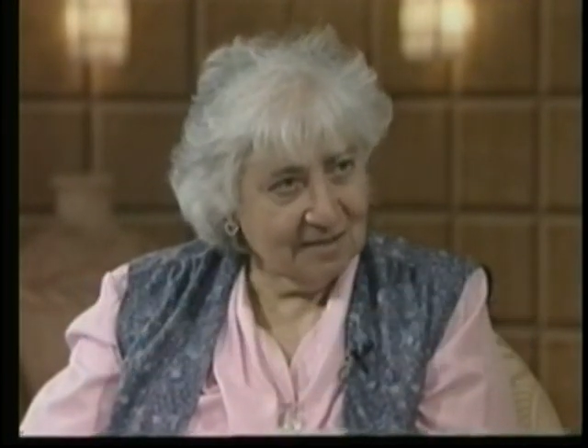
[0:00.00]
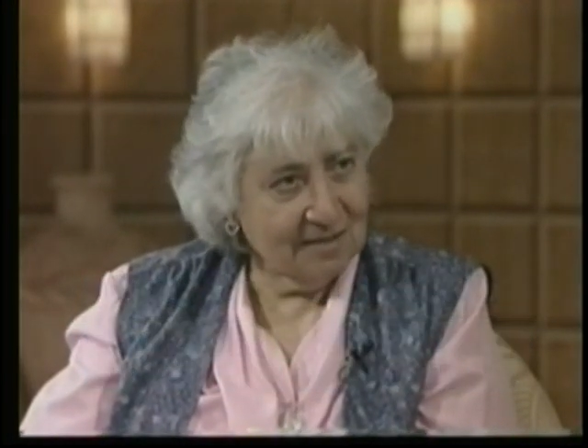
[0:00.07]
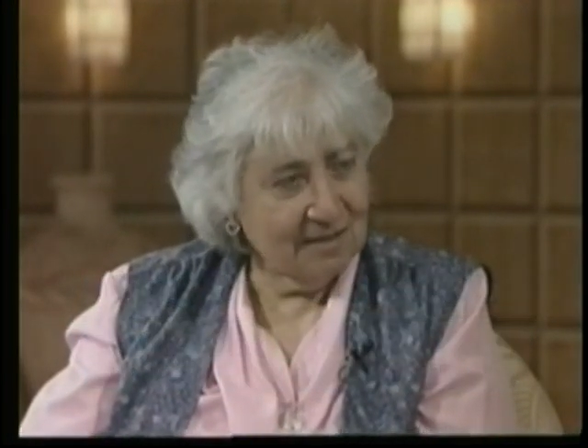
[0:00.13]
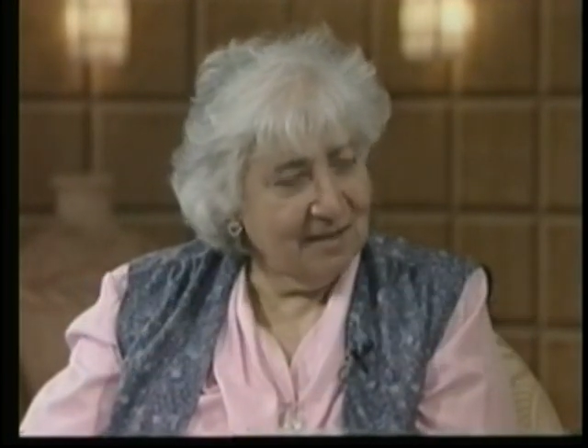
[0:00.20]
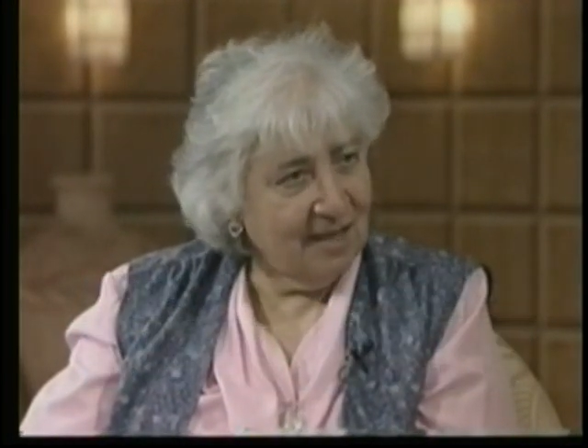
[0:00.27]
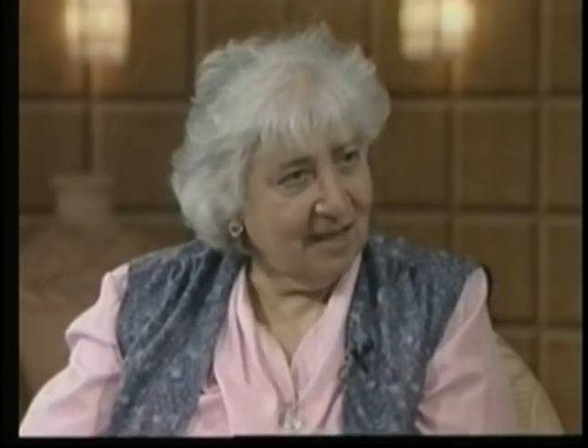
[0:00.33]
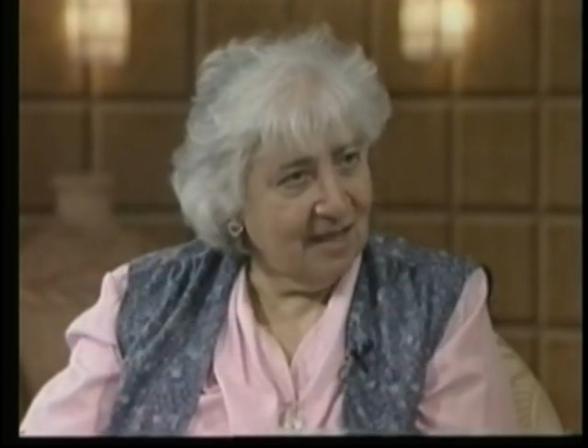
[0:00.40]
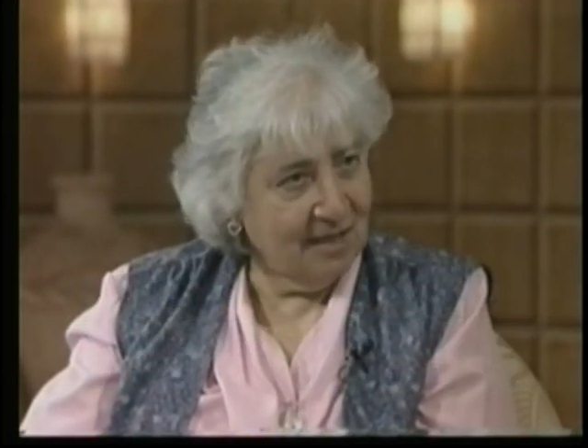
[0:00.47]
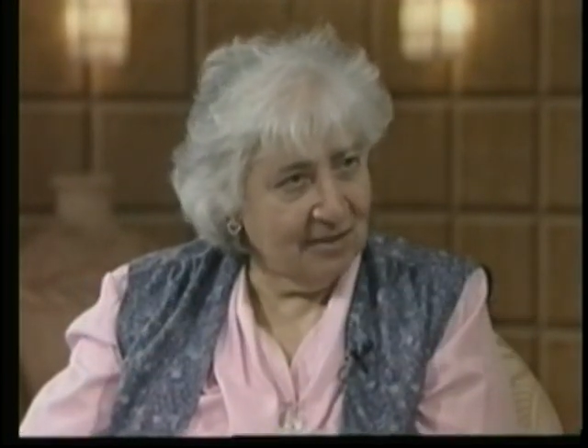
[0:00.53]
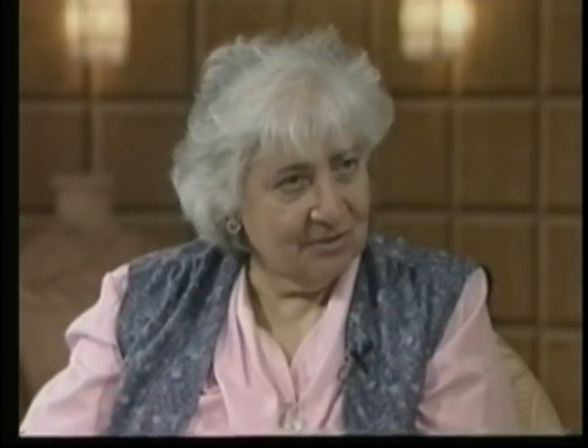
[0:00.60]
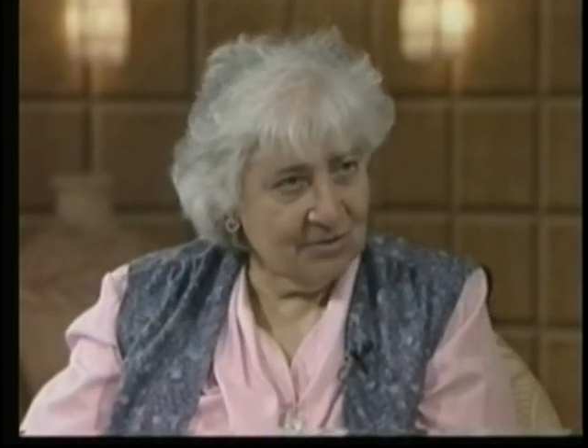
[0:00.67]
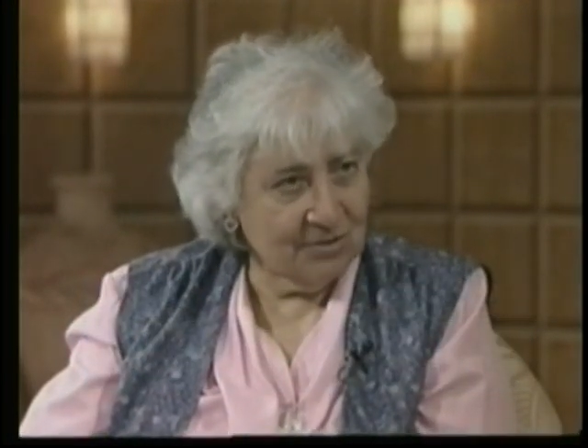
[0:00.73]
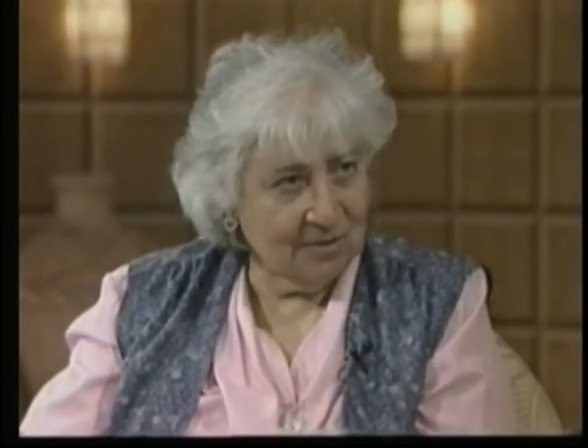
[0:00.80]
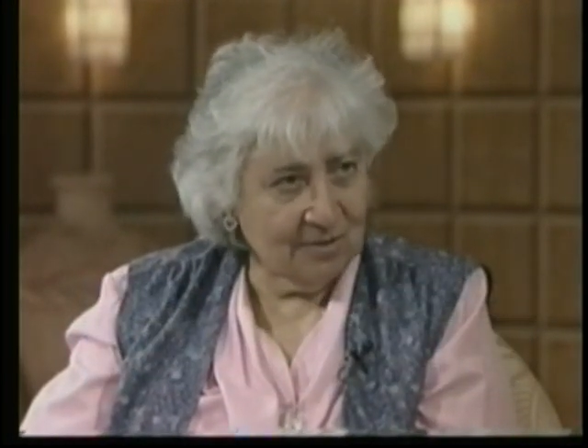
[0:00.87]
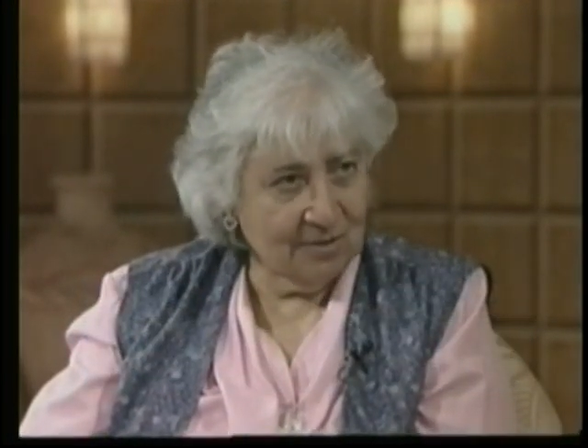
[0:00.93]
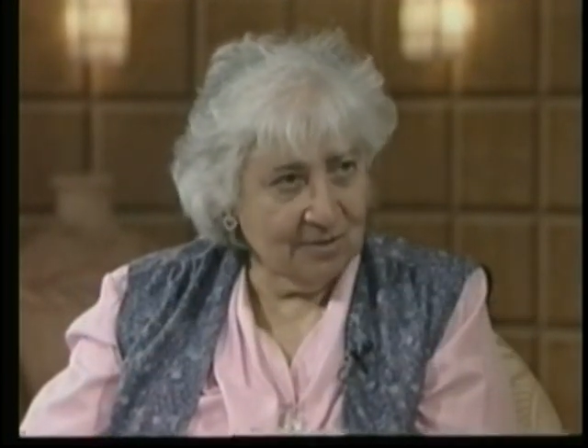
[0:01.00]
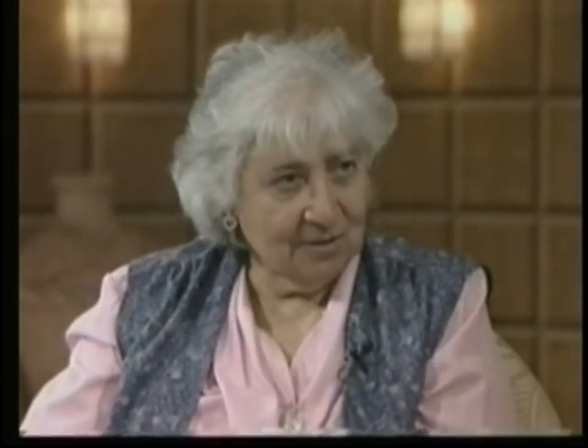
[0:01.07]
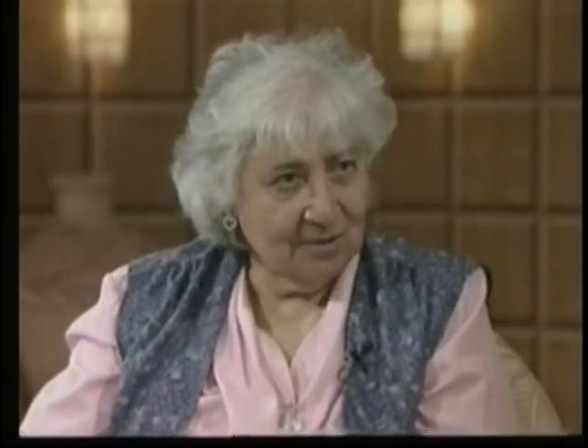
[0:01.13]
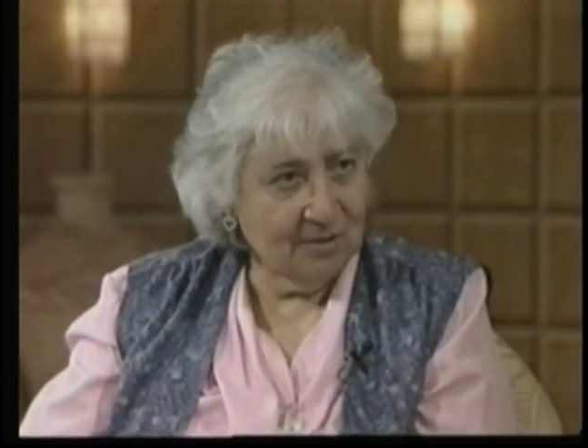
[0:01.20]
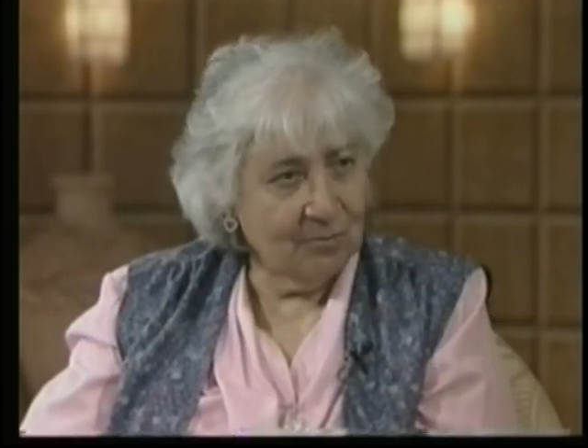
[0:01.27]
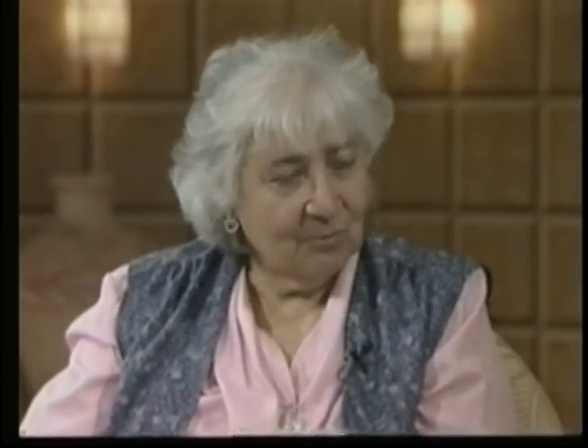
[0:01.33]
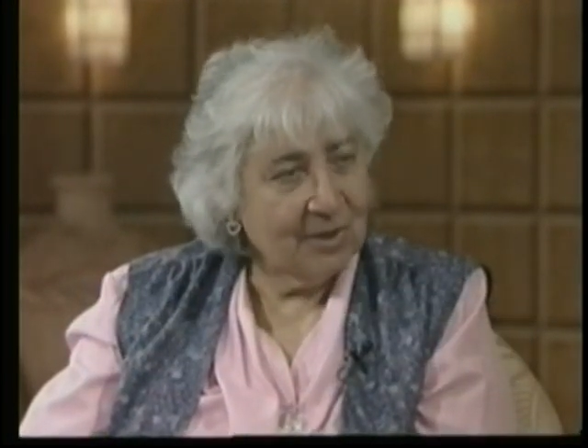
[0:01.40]
the angel
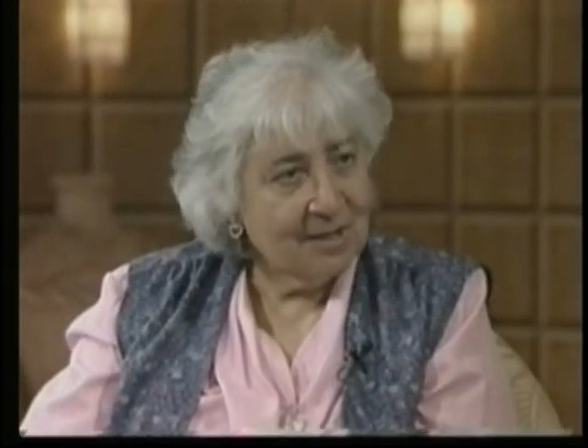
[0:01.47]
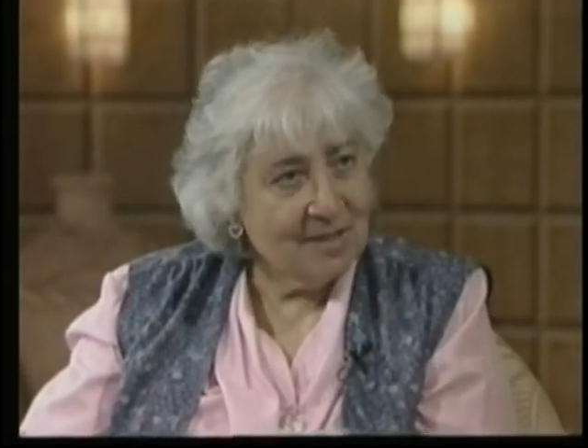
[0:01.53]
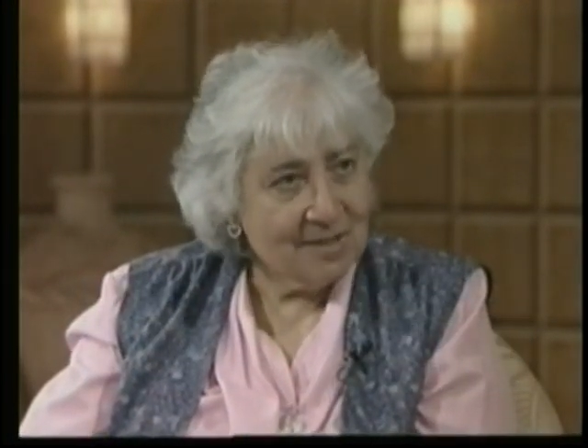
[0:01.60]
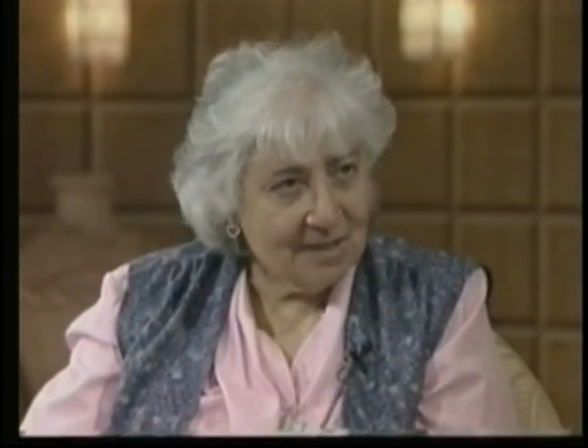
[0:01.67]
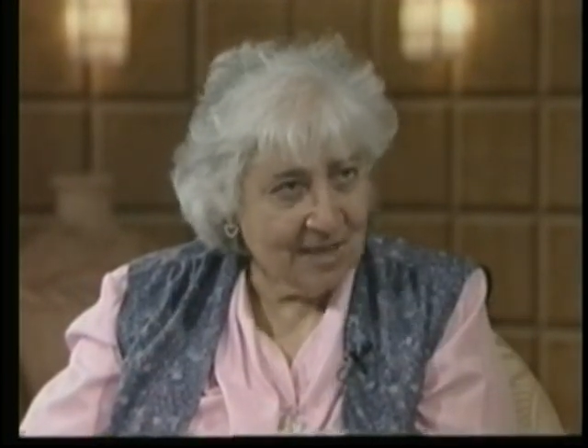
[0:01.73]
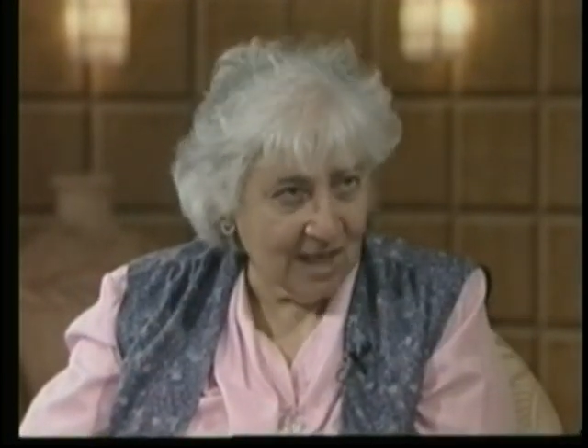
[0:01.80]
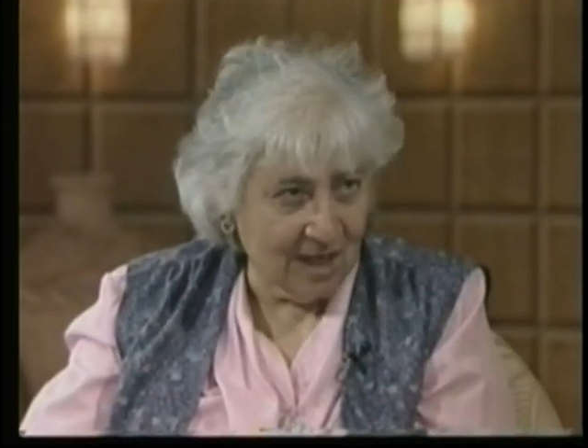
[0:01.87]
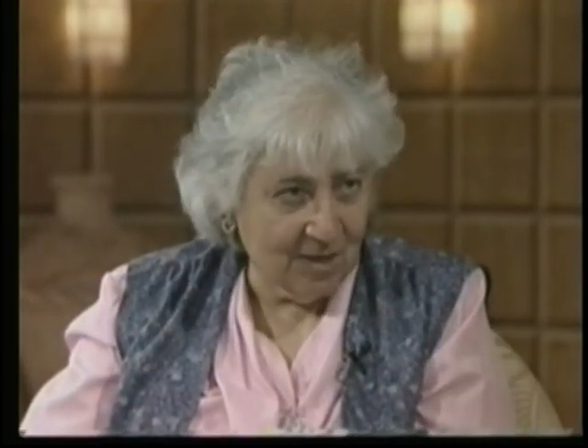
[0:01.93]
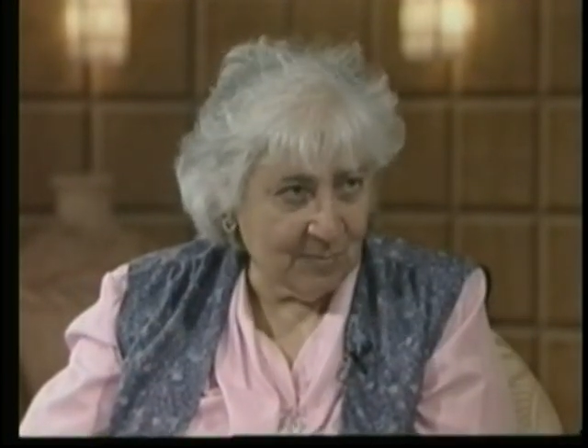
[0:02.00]
what his name